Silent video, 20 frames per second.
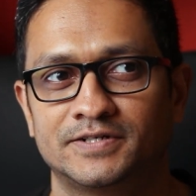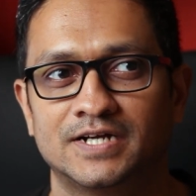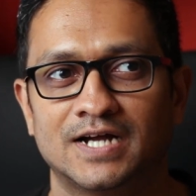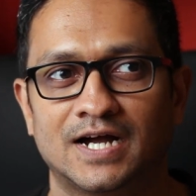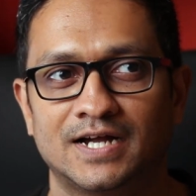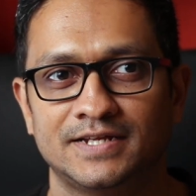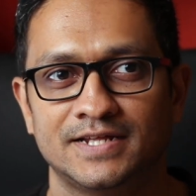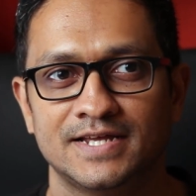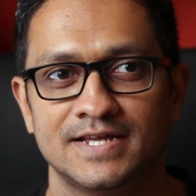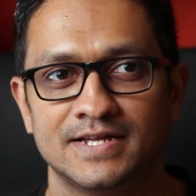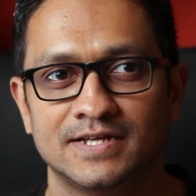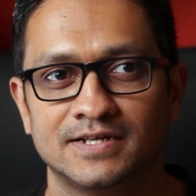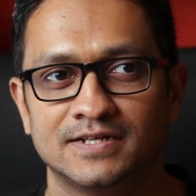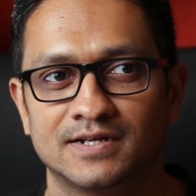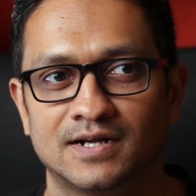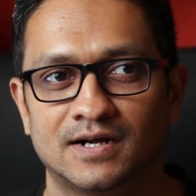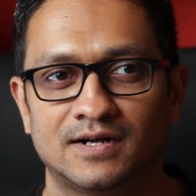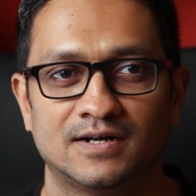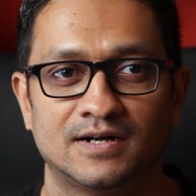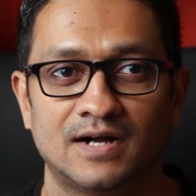
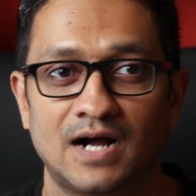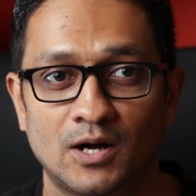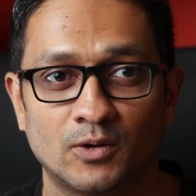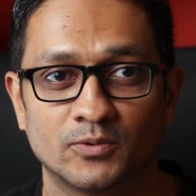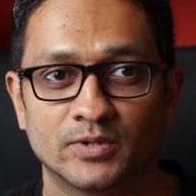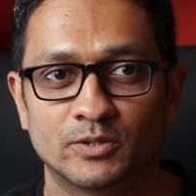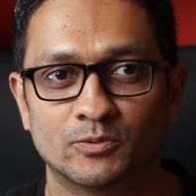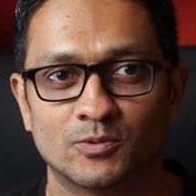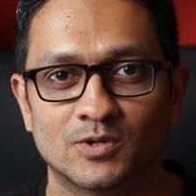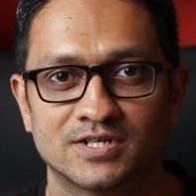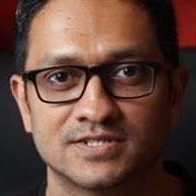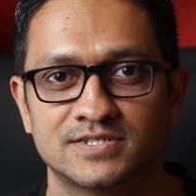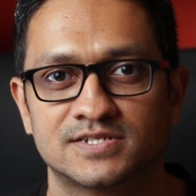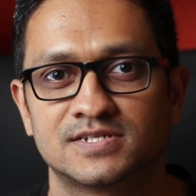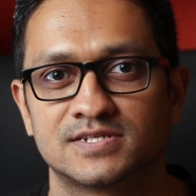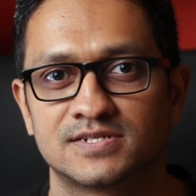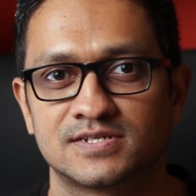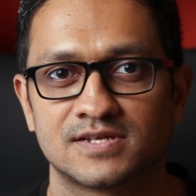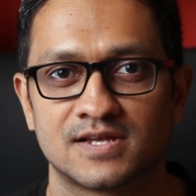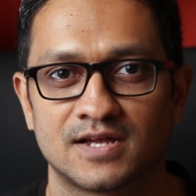regarding uh, how it
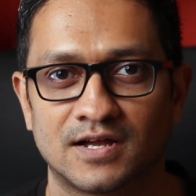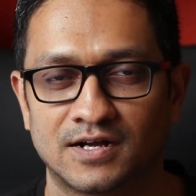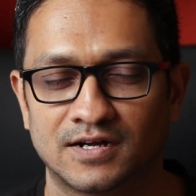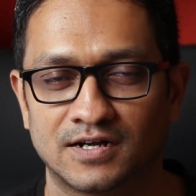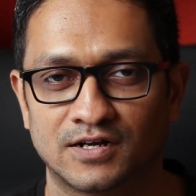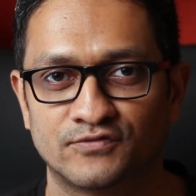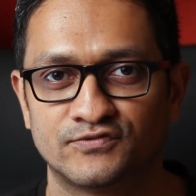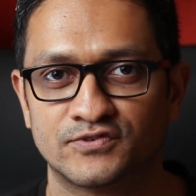was uh,